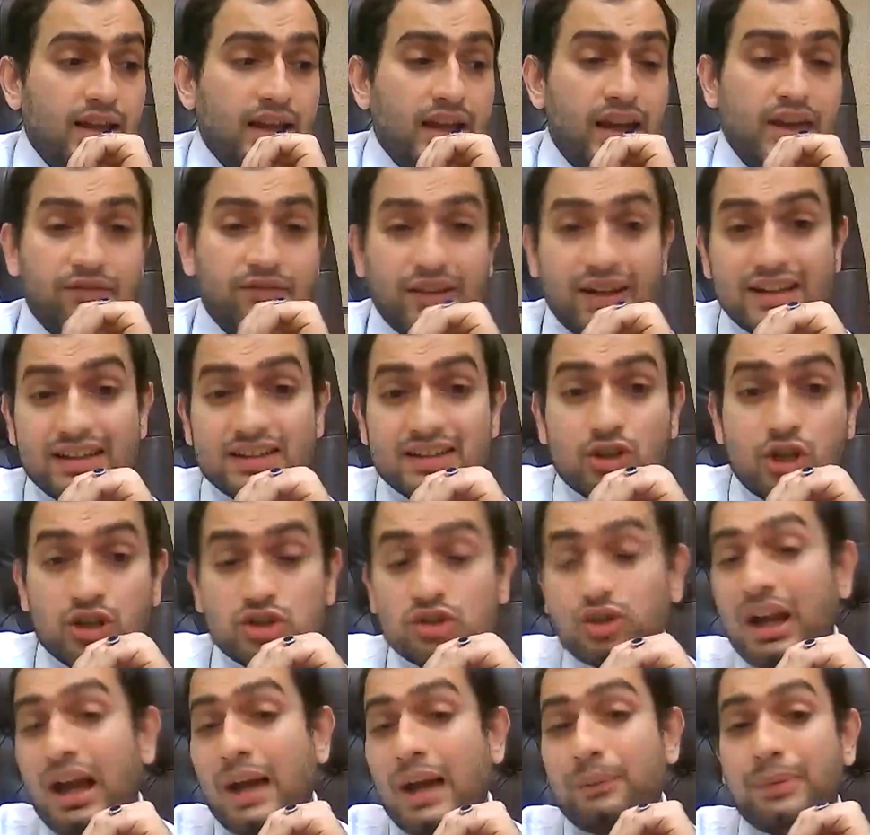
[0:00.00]
In fact, this
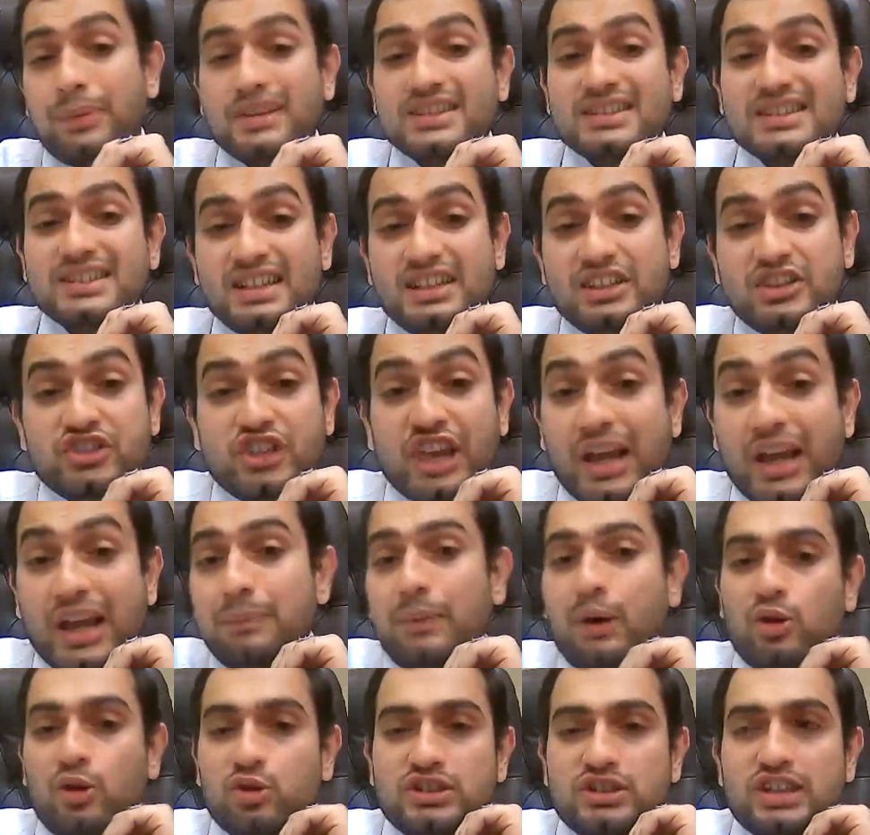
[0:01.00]
also happens in check
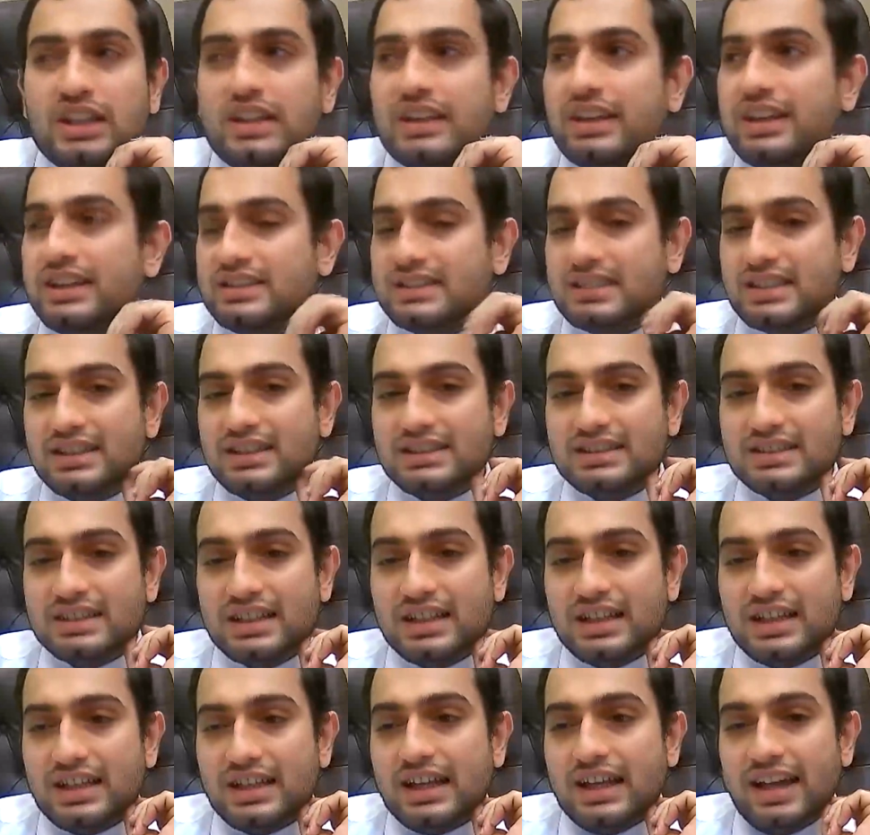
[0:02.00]
bouncing
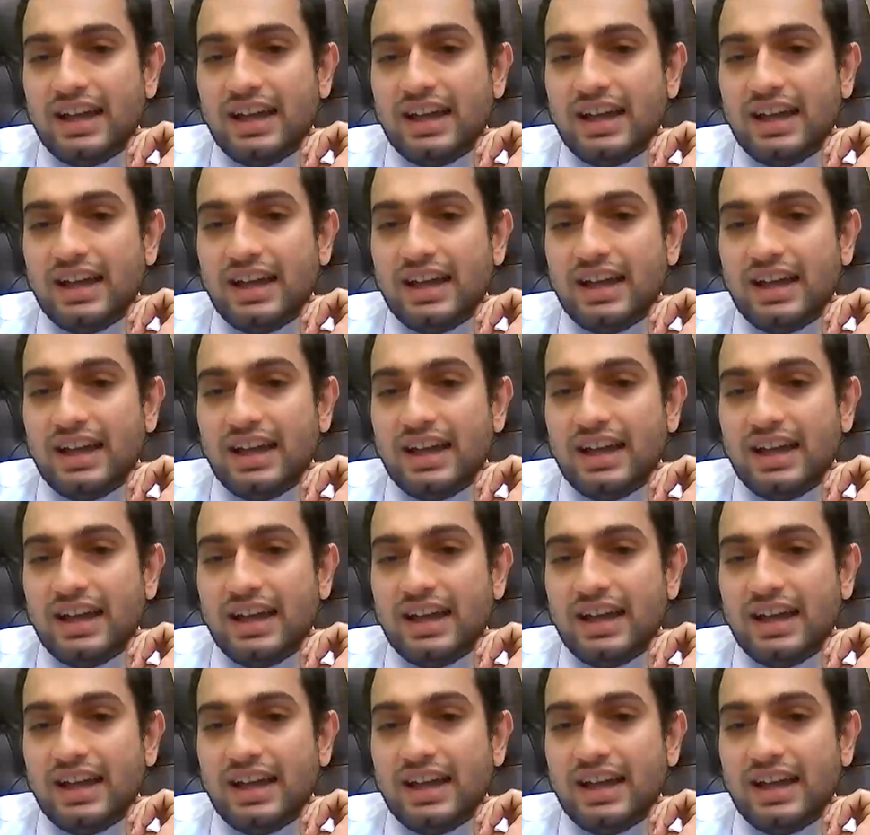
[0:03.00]
cases.